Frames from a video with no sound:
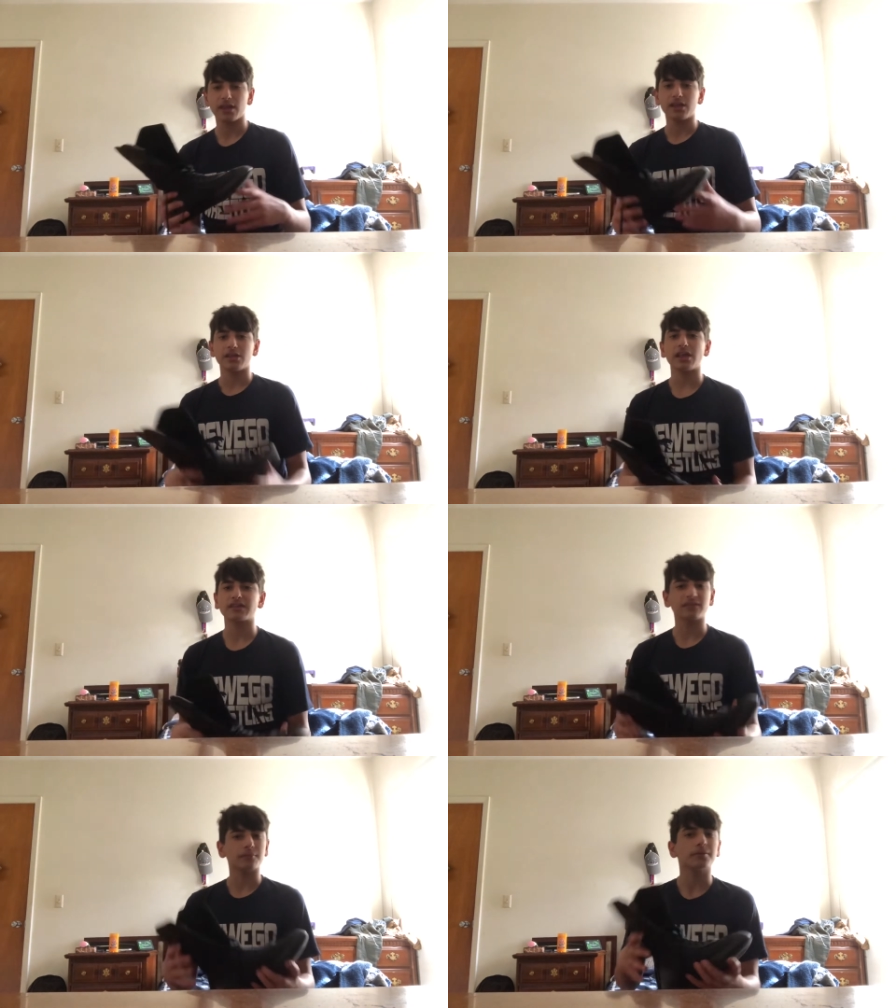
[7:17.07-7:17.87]
It
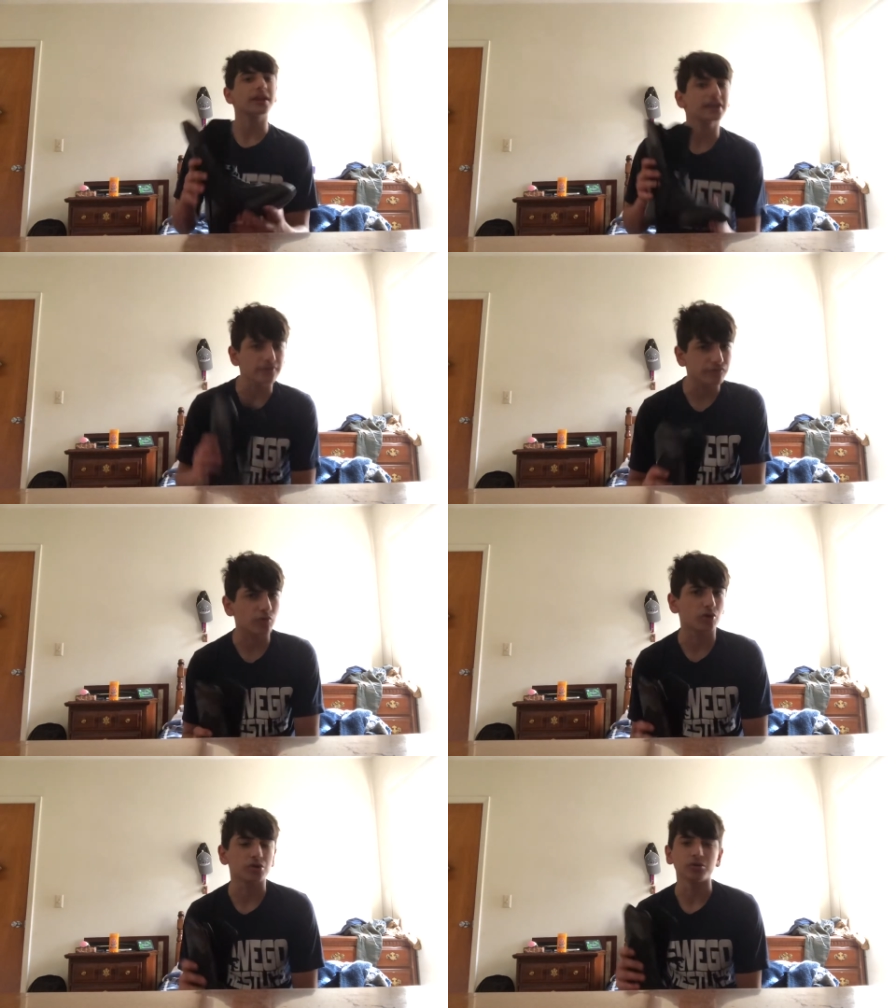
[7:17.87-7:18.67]
doesn't plant it for
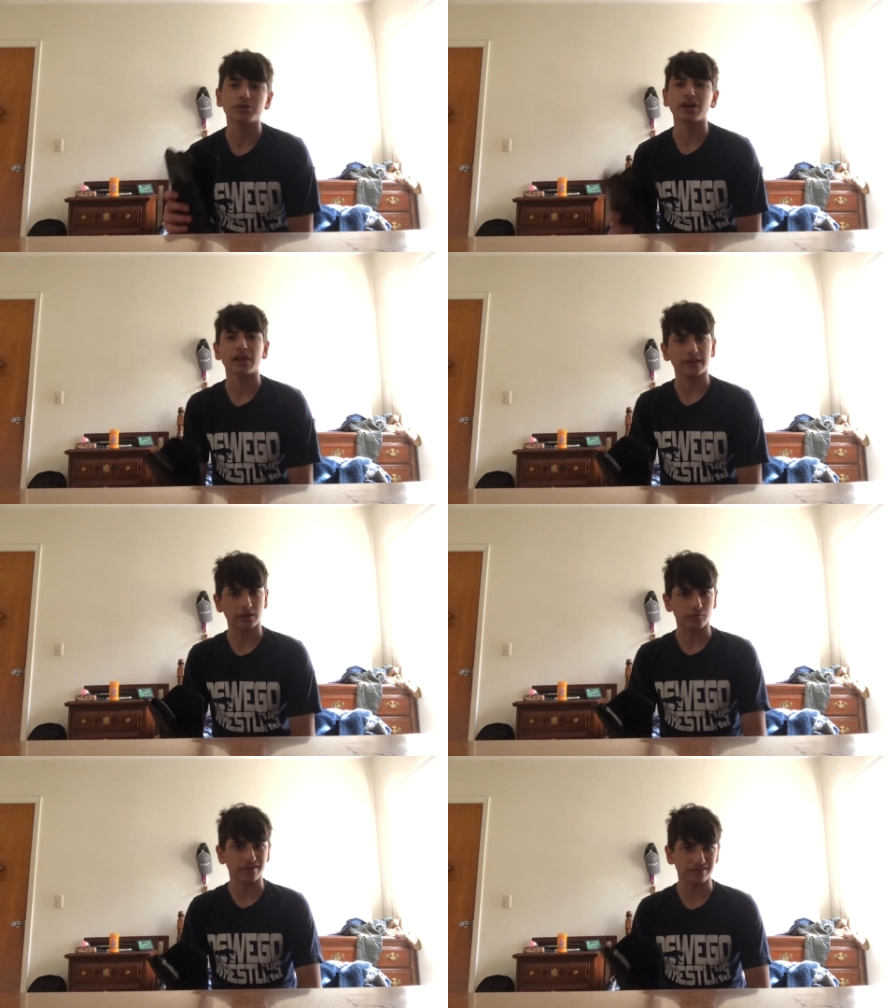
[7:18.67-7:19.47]
you, kind of like a
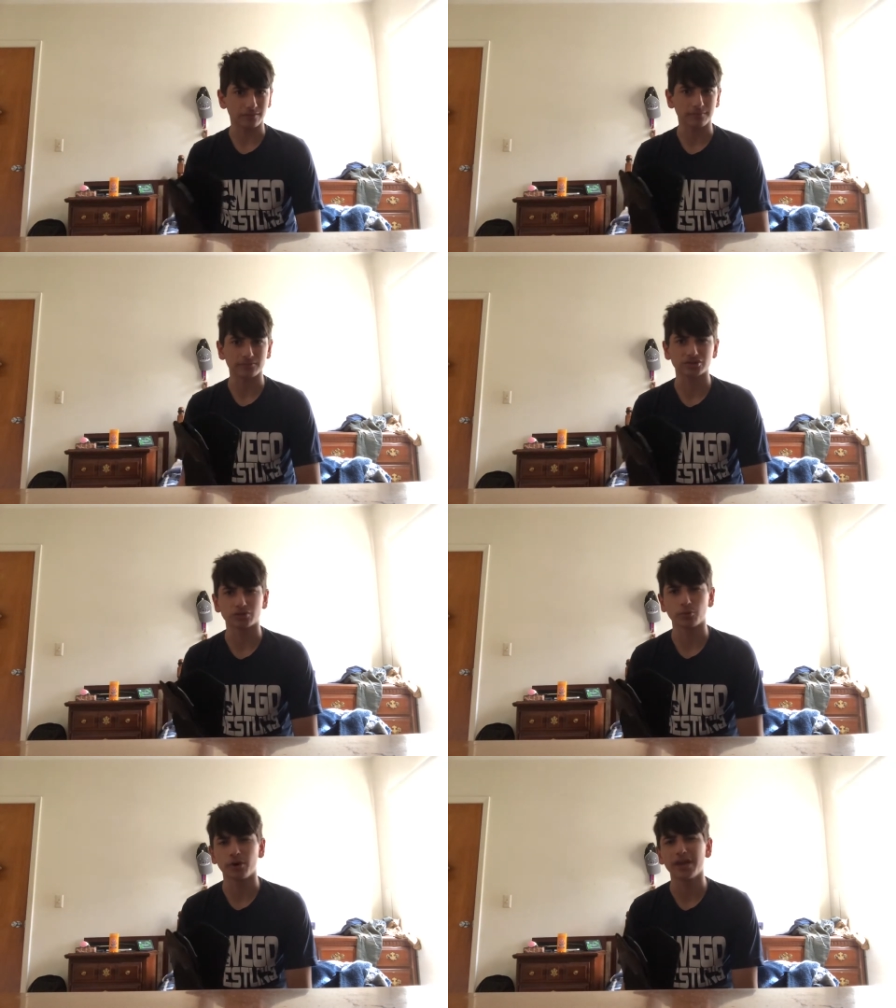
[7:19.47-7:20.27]
wrestling shoe
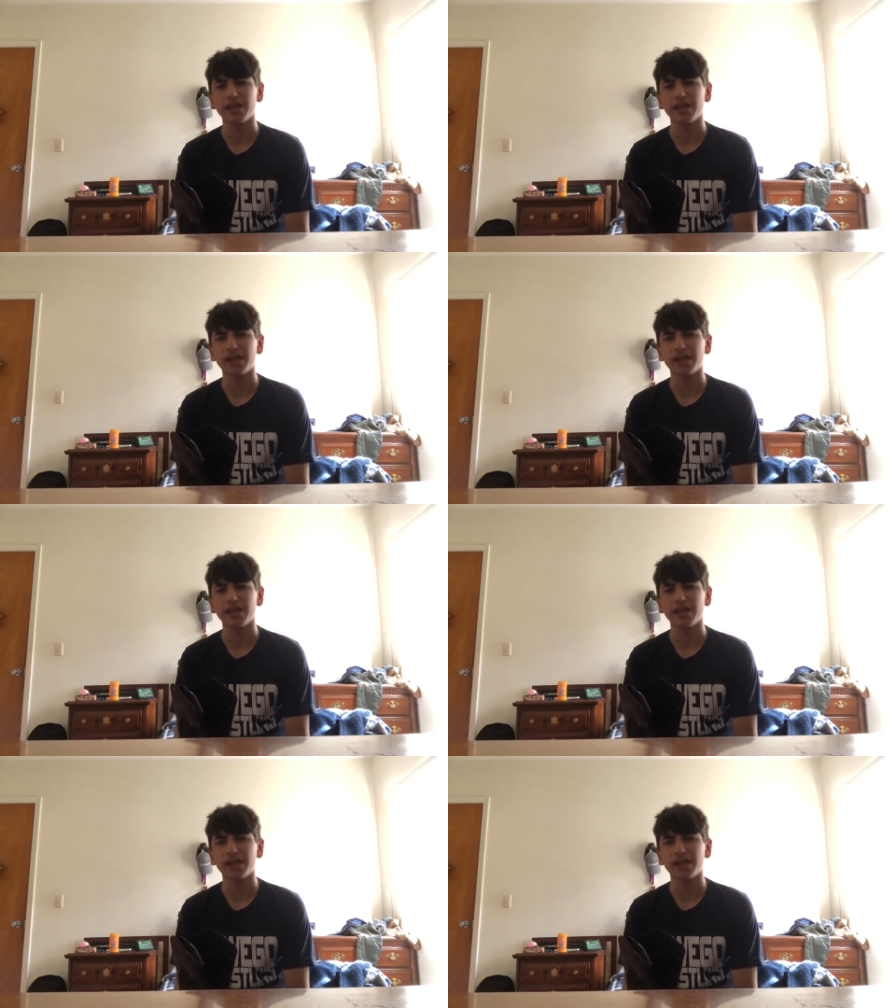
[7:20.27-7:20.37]
would.